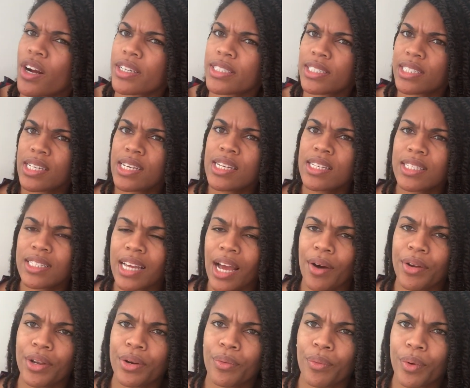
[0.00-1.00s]
our T
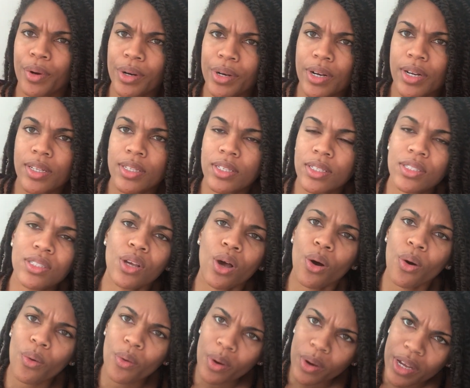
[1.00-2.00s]
sound in words,
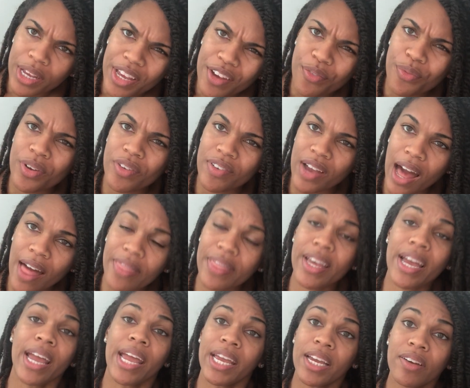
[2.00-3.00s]
so if we've gotten
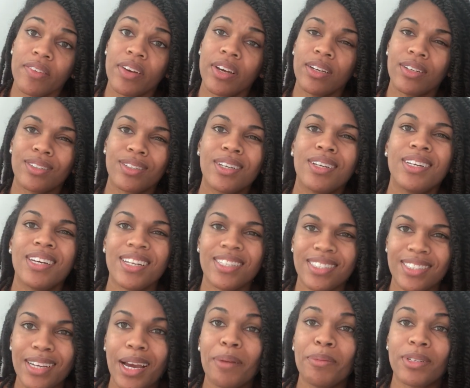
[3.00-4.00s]
the hang of it,
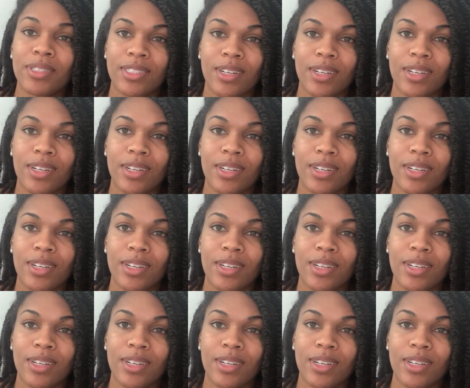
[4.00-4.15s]
it's time to